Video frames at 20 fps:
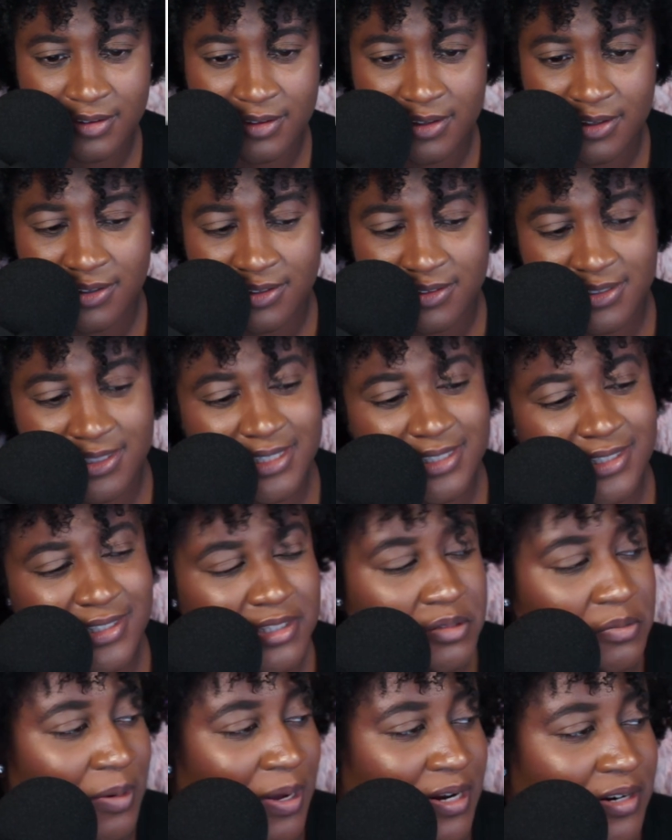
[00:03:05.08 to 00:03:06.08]
See, this is
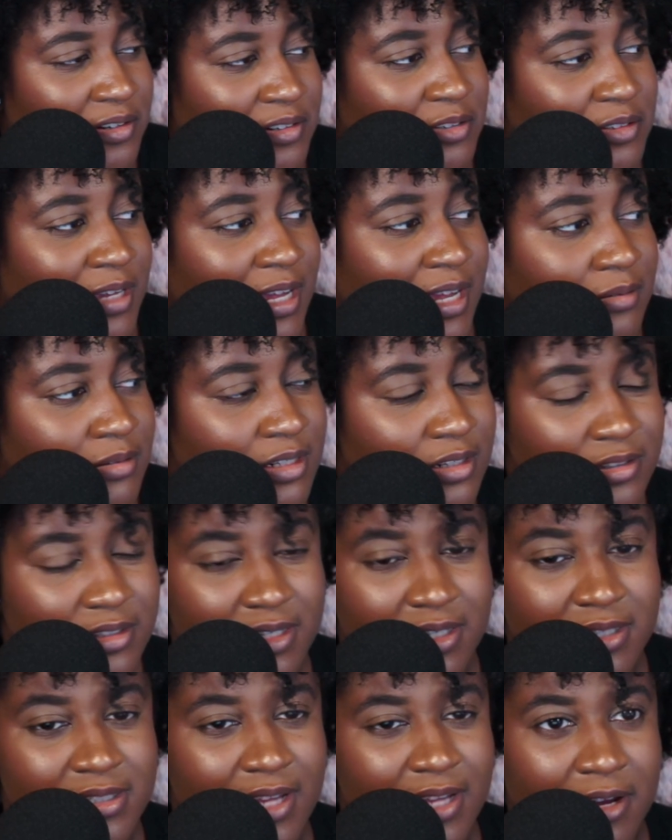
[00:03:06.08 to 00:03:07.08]
why I don't do game shows, because
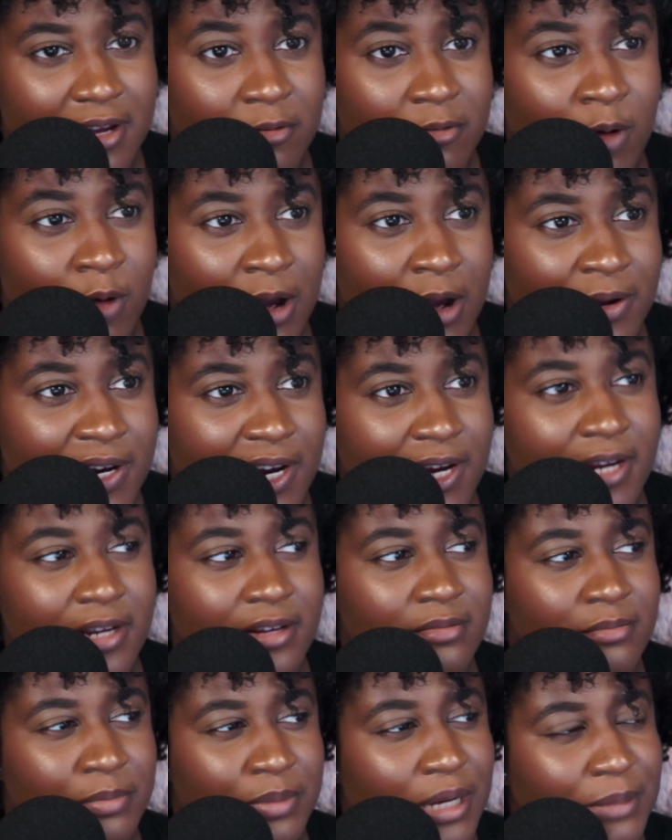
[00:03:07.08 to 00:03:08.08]
like, why would I
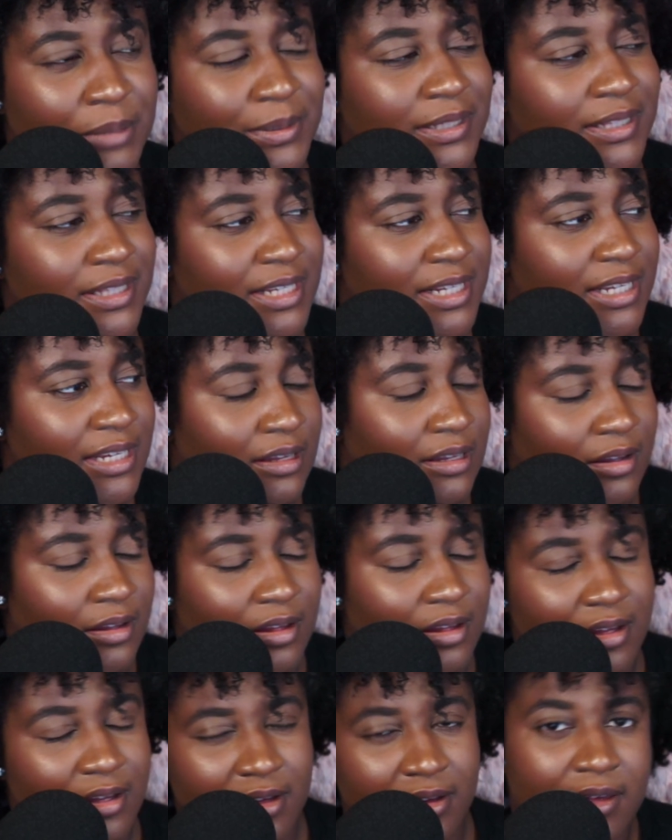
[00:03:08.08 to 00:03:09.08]
publicly
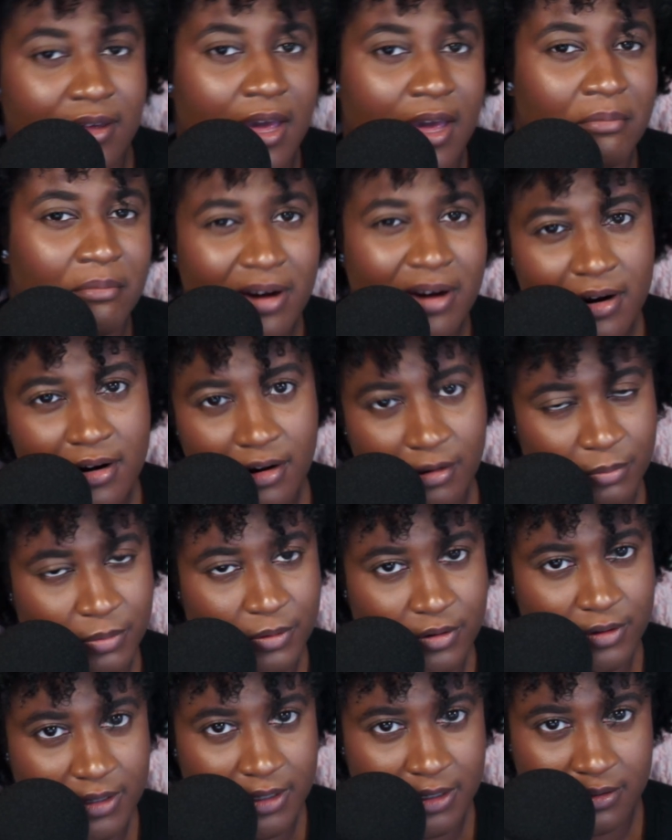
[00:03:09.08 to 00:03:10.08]
get my heart
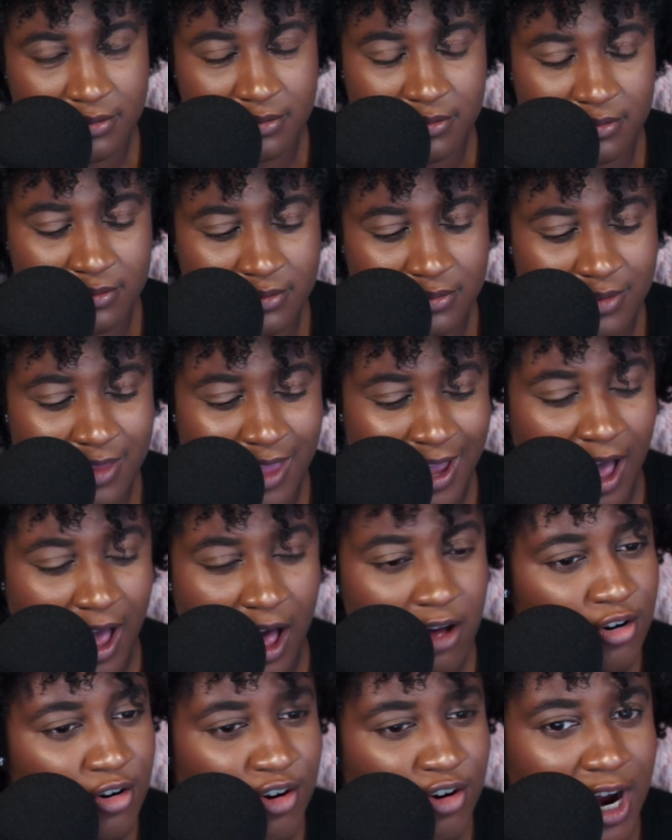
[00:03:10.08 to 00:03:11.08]
broken? Like, I'll
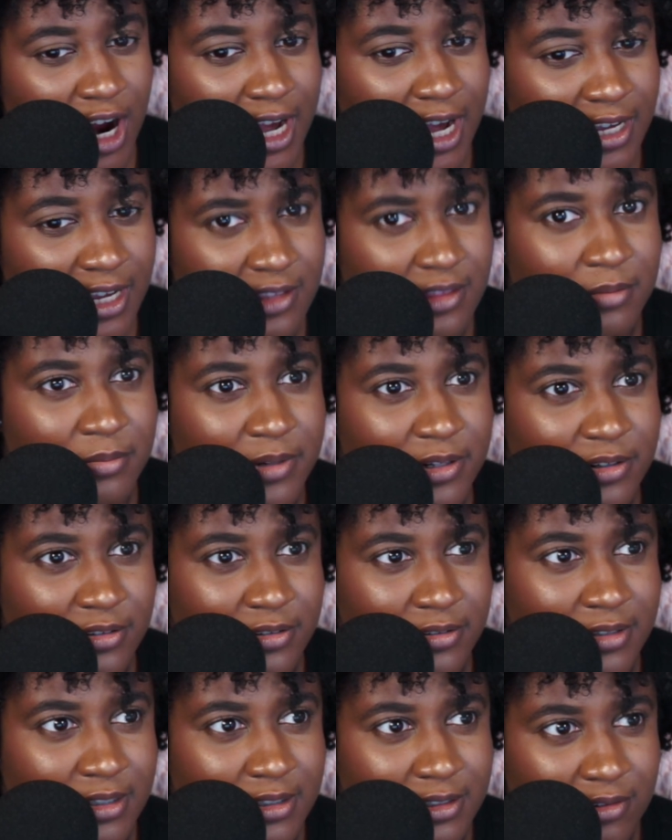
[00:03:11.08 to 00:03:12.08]
cry in the middle of
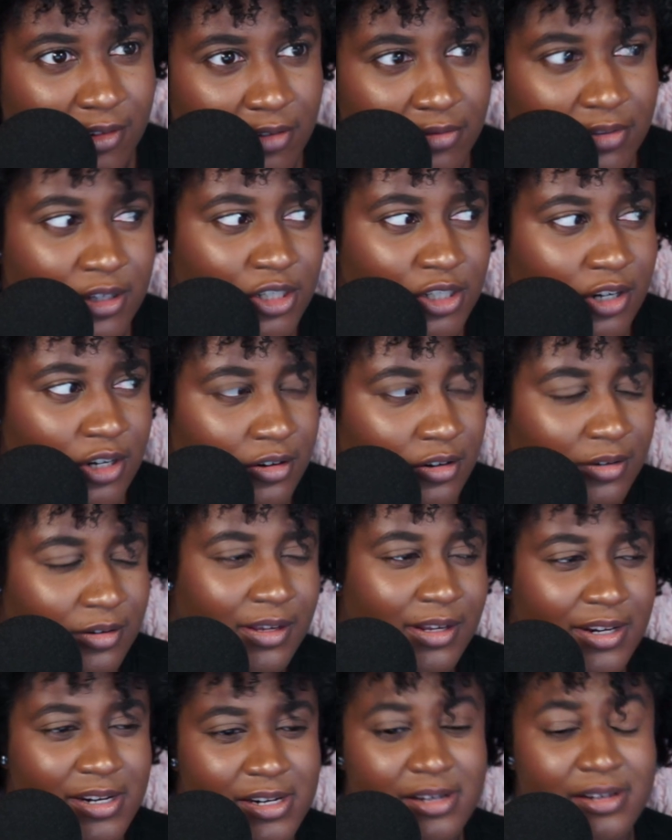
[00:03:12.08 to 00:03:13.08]
the show and
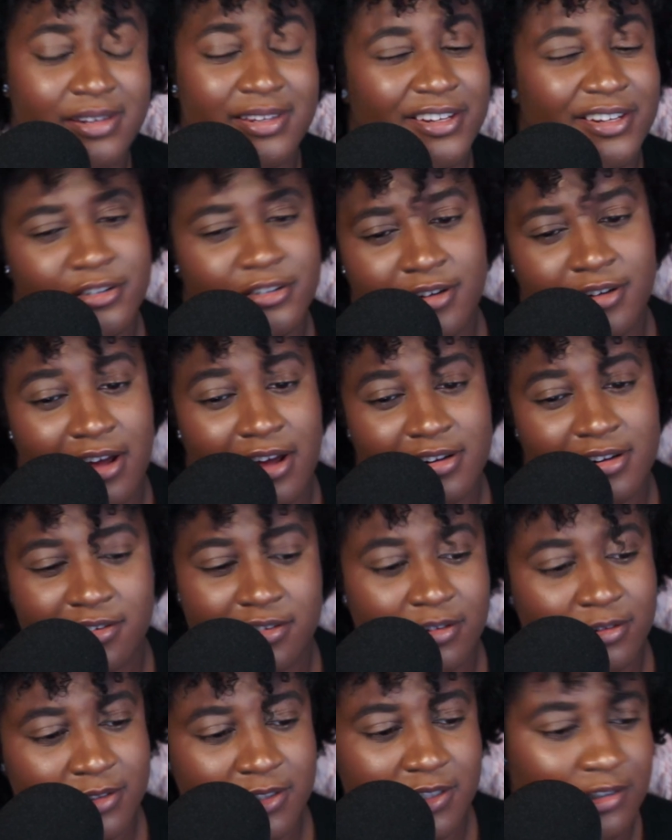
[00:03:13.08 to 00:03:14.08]
then they're not gonna know
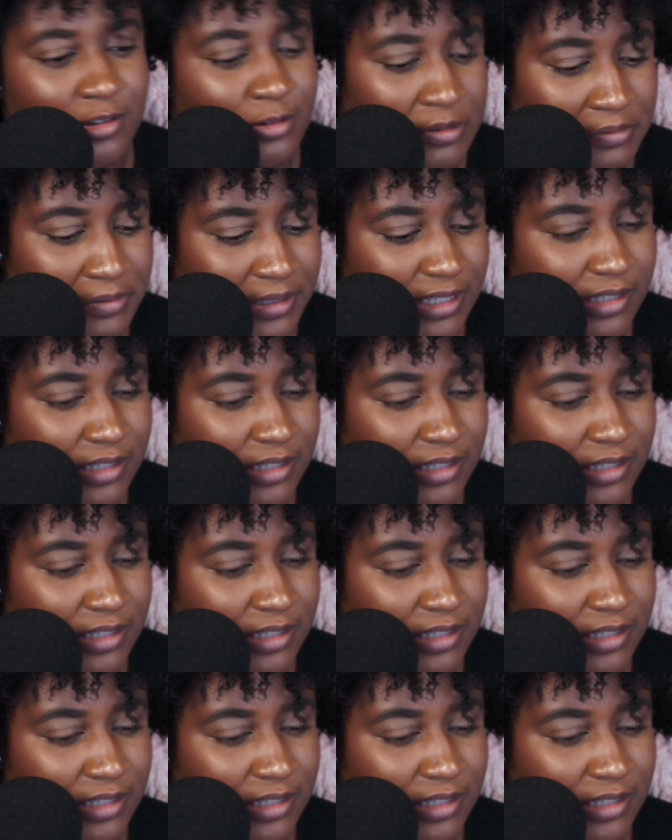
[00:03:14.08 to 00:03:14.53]
what to do with me.